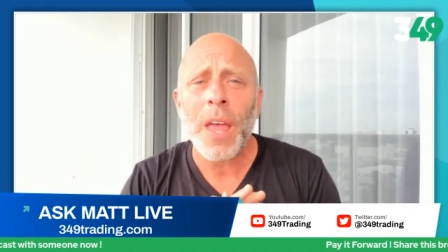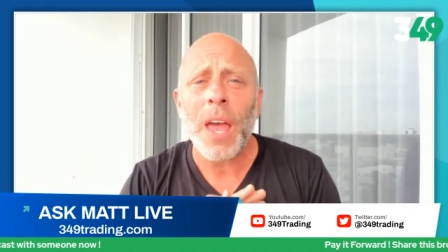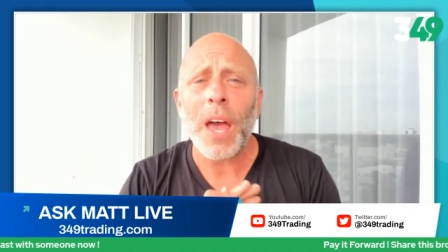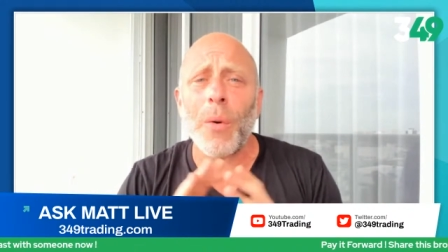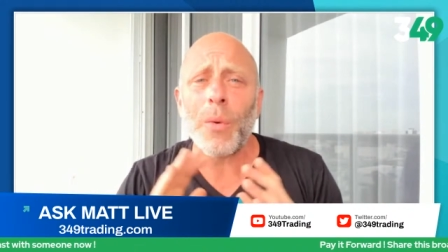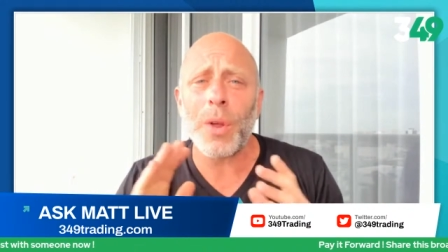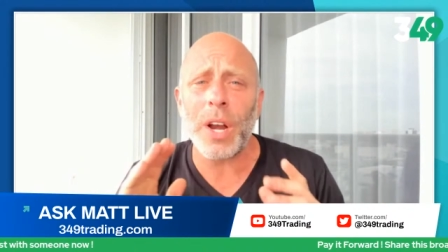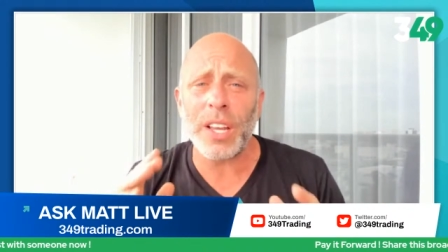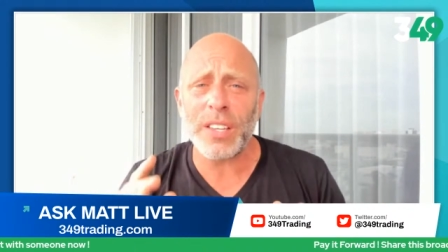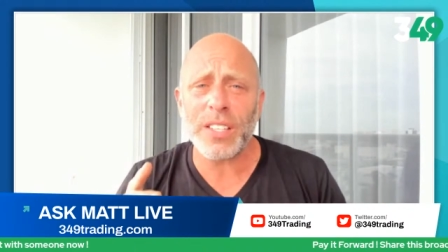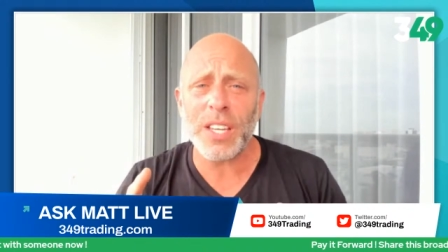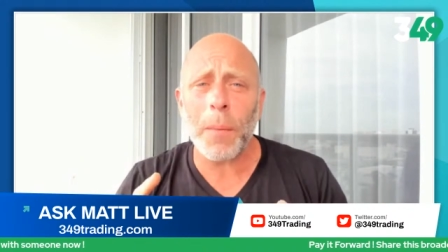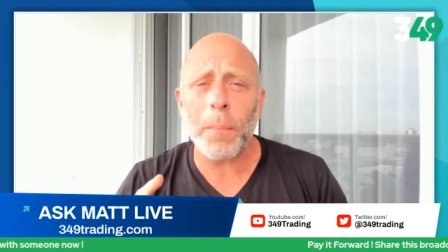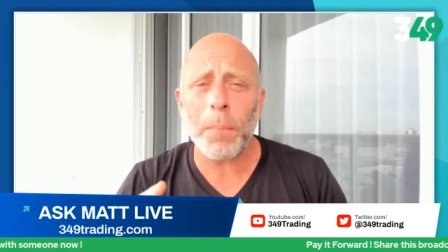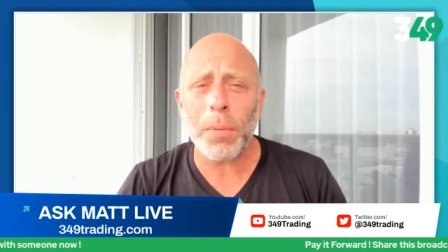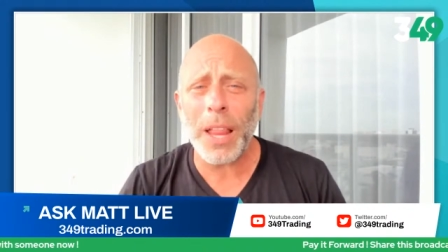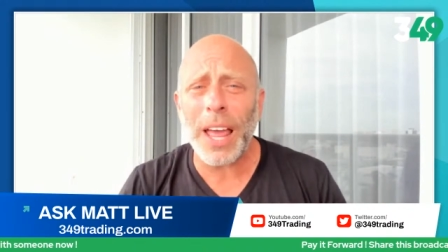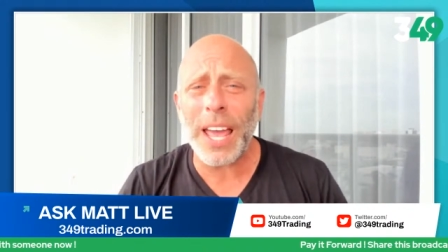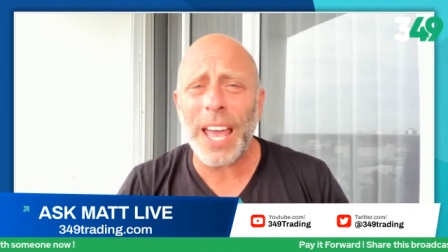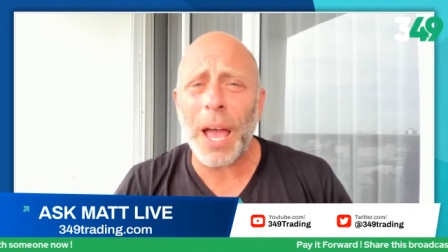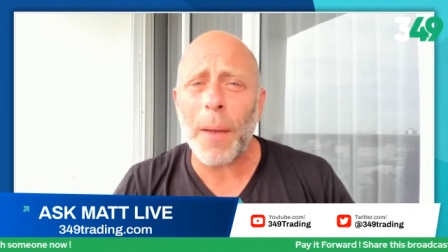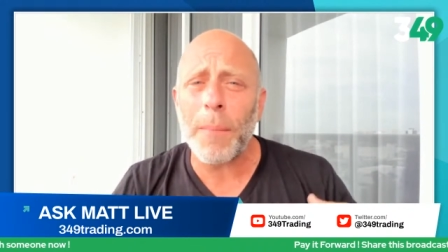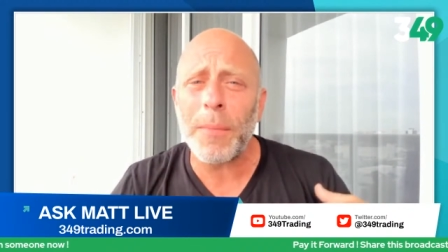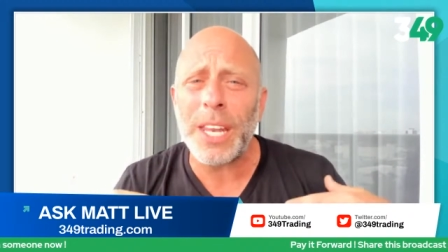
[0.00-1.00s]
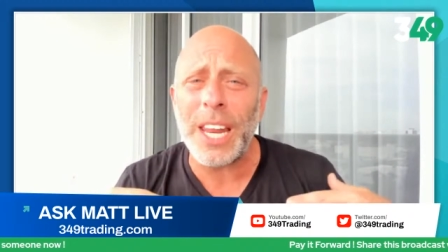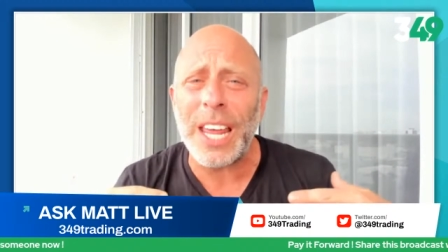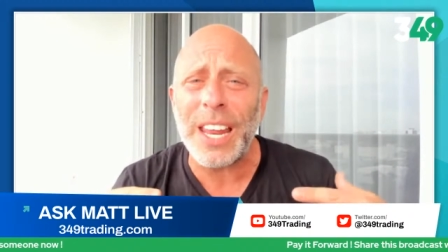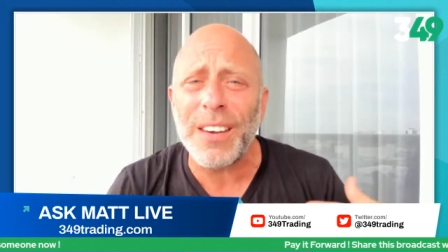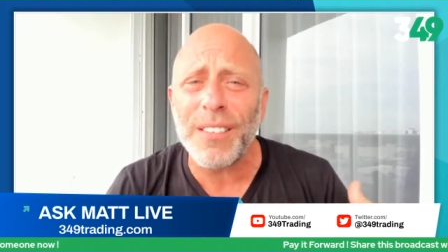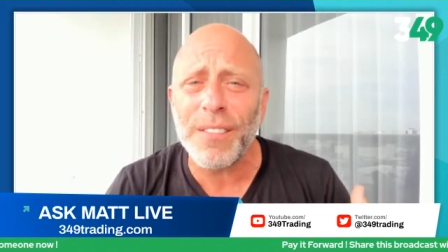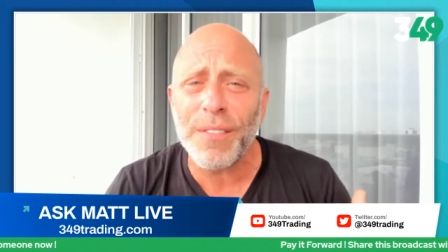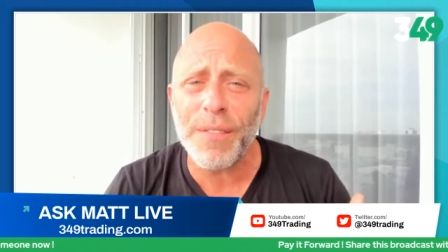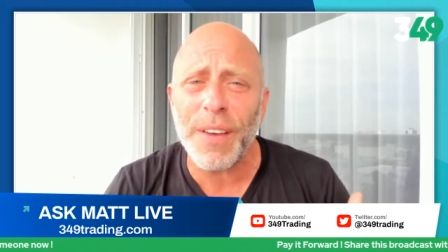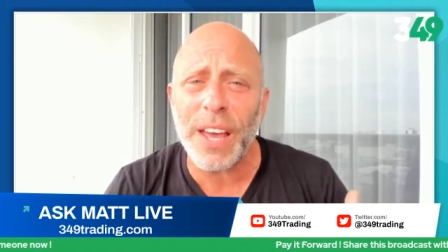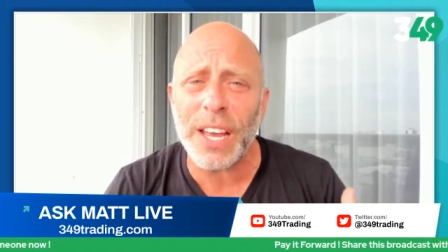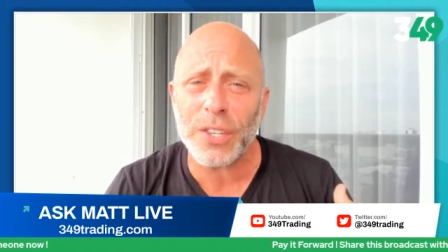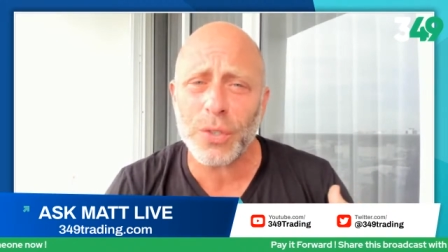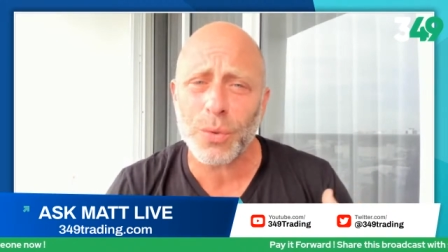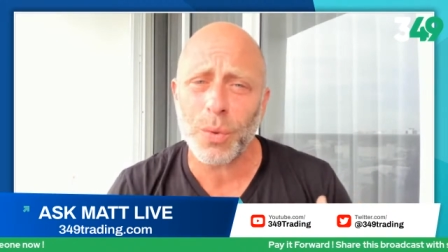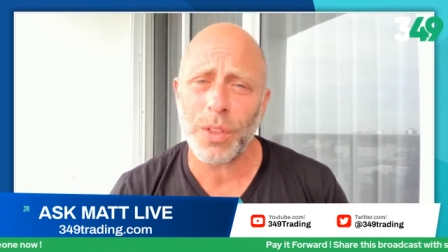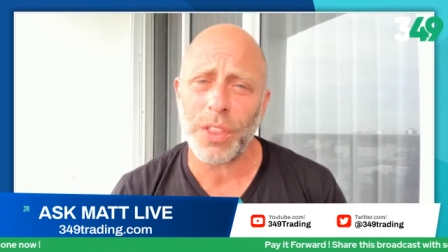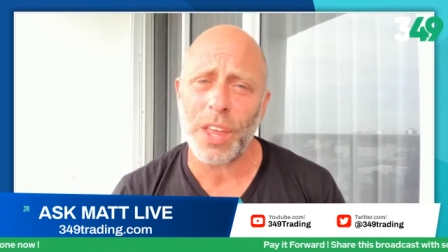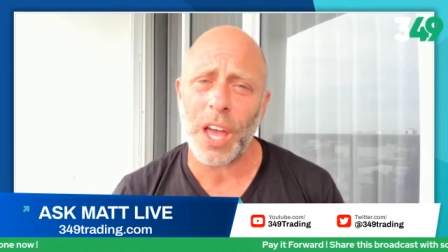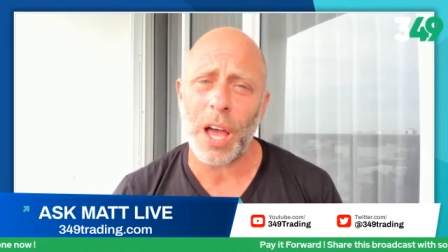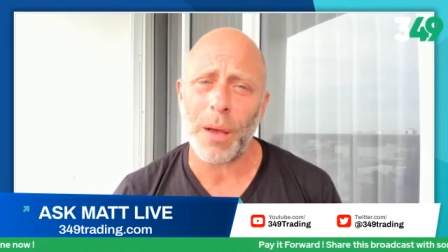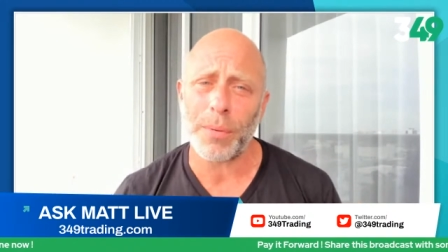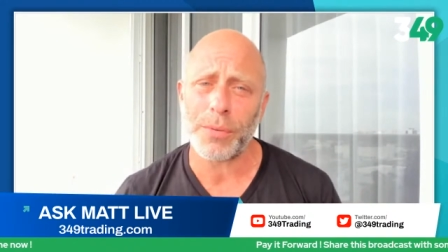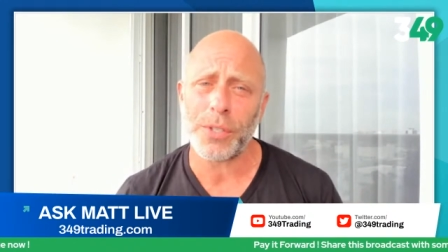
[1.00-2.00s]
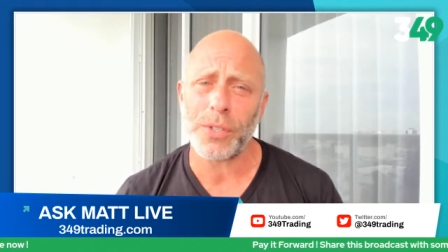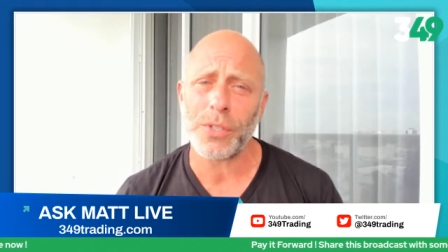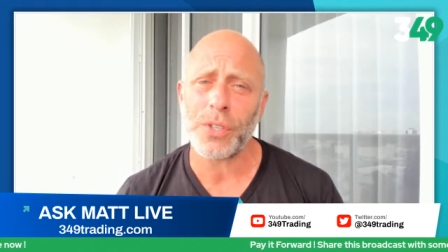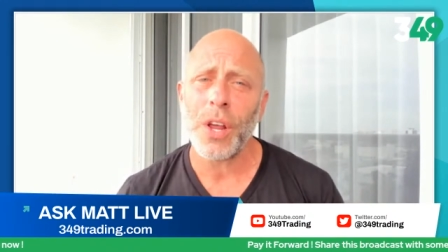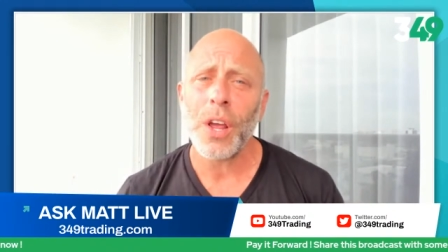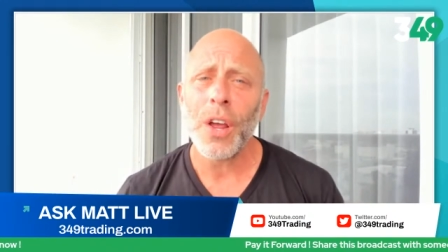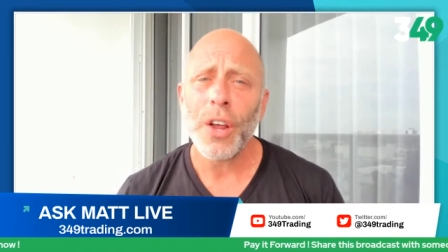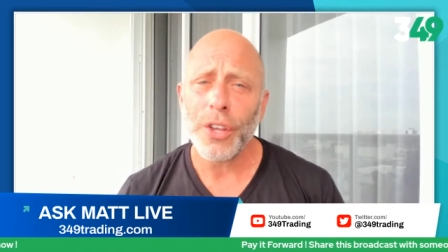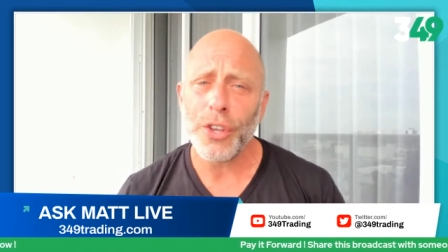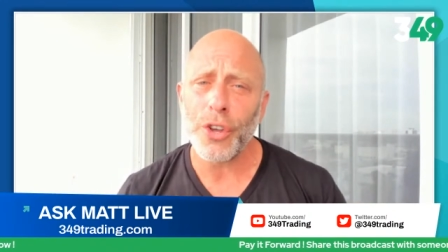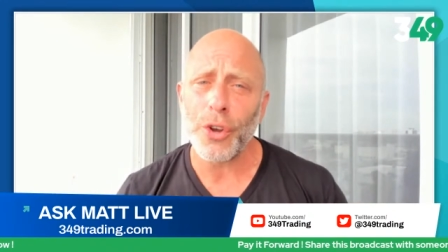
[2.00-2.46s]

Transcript: and when I say play, I mean invest with options.